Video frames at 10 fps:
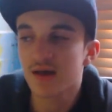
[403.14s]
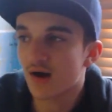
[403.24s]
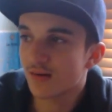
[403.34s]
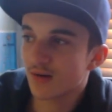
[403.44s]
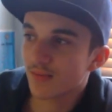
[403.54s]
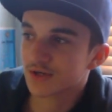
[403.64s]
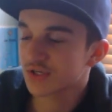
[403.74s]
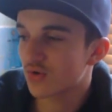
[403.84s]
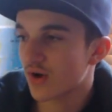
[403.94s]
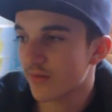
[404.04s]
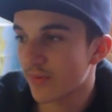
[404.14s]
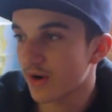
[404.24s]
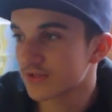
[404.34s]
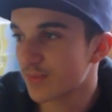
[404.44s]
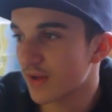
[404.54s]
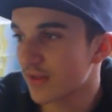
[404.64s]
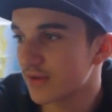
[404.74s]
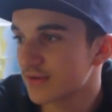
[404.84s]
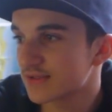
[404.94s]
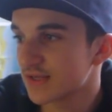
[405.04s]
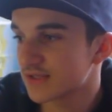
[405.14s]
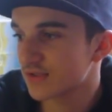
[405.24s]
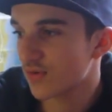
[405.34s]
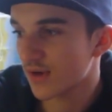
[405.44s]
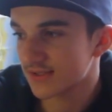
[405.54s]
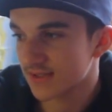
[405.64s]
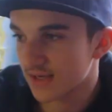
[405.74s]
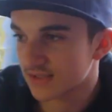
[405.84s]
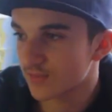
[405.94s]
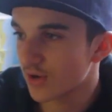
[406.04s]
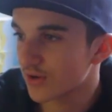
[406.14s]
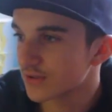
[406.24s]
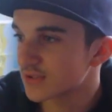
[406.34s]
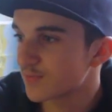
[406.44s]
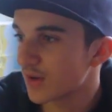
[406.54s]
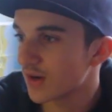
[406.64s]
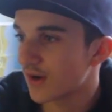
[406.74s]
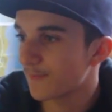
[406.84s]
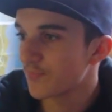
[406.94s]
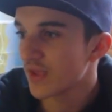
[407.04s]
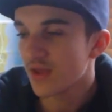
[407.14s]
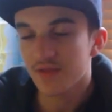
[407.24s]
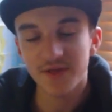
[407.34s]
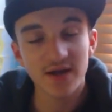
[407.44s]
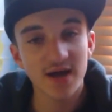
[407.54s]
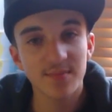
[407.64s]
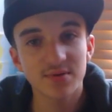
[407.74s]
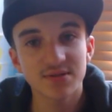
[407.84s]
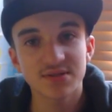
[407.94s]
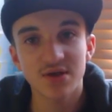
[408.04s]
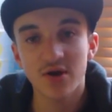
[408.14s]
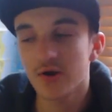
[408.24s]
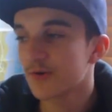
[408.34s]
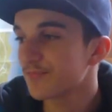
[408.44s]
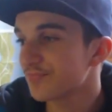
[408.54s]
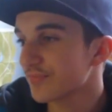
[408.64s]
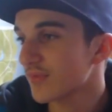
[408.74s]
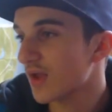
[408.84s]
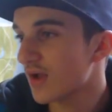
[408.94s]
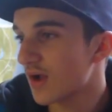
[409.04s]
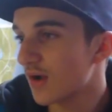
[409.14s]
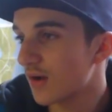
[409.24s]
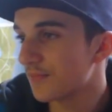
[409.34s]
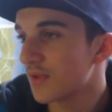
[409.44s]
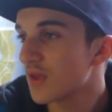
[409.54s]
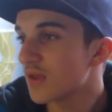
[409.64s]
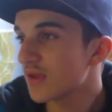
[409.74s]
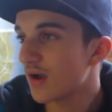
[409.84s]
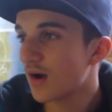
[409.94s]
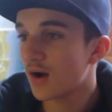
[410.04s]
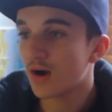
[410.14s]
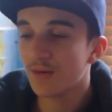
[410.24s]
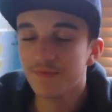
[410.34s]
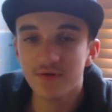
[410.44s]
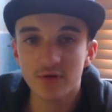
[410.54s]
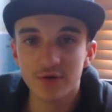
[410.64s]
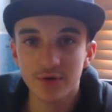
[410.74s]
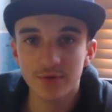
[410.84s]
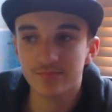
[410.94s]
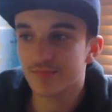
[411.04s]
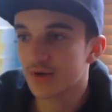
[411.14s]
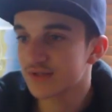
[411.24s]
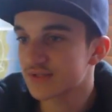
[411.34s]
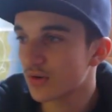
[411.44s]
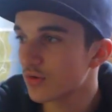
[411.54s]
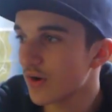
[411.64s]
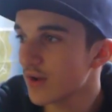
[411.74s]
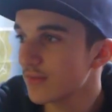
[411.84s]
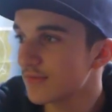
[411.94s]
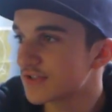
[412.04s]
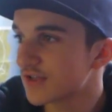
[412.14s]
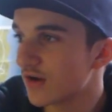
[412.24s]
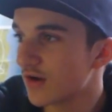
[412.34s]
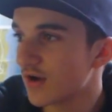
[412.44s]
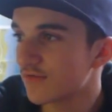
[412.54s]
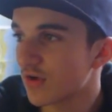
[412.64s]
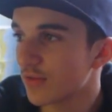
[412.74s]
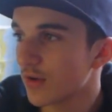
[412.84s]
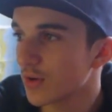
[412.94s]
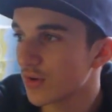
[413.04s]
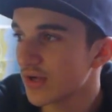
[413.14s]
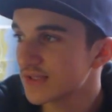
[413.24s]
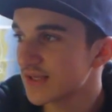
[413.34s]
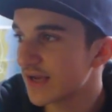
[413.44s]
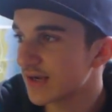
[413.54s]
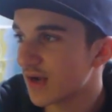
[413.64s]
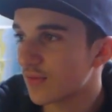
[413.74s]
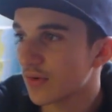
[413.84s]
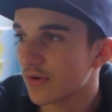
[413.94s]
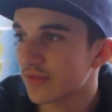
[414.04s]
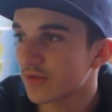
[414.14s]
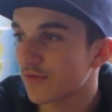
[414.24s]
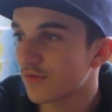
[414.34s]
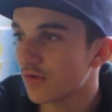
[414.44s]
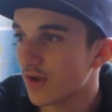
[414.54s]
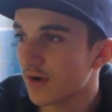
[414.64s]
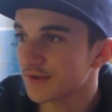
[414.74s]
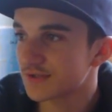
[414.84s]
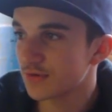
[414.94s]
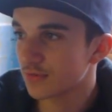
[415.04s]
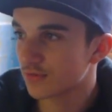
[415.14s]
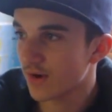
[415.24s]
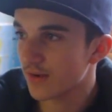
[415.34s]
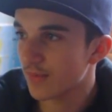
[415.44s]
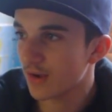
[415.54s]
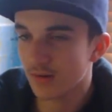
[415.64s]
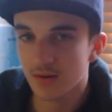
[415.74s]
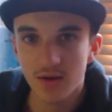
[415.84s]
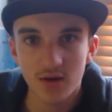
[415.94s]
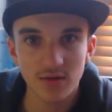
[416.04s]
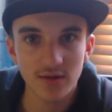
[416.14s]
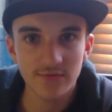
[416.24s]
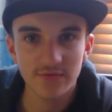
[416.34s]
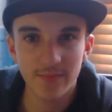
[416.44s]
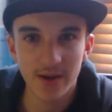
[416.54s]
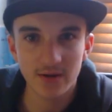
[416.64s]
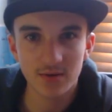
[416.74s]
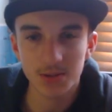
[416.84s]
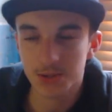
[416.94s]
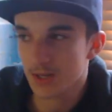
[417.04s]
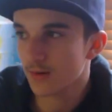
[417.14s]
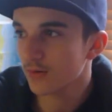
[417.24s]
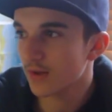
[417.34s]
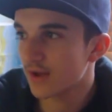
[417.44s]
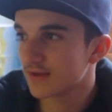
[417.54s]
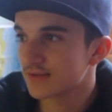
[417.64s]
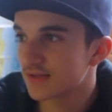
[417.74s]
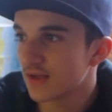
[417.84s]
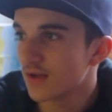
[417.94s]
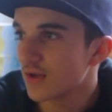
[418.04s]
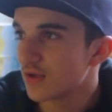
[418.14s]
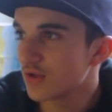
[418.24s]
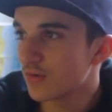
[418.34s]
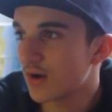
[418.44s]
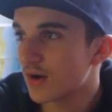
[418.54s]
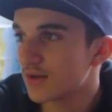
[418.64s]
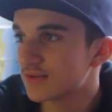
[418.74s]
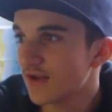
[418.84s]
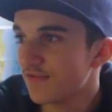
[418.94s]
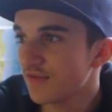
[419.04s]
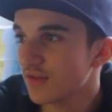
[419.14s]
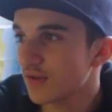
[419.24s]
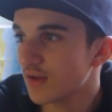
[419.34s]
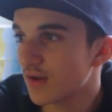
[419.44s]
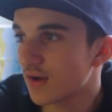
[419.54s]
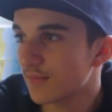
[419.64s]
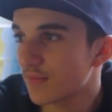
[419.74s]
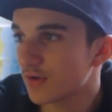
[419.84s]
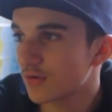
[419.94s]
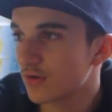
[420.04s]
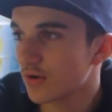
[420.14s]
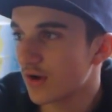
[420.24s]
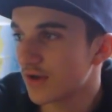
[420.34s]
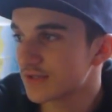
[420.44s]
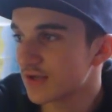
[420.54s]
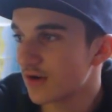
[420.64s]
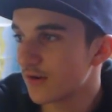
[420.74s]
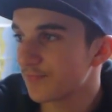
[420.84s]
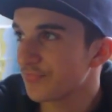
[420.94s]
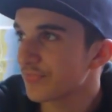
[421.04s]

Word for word: I'm actually quite embarrassed by that. It's it's quite sad, to be honest, but um, that happened, so um, yeah, I, I'm feeling good. It's all great, so I've got no regrets, and uh, what do I think of you, Aris? You're a great man. I love you for being on the channel, and you are definitely um, a good guy, so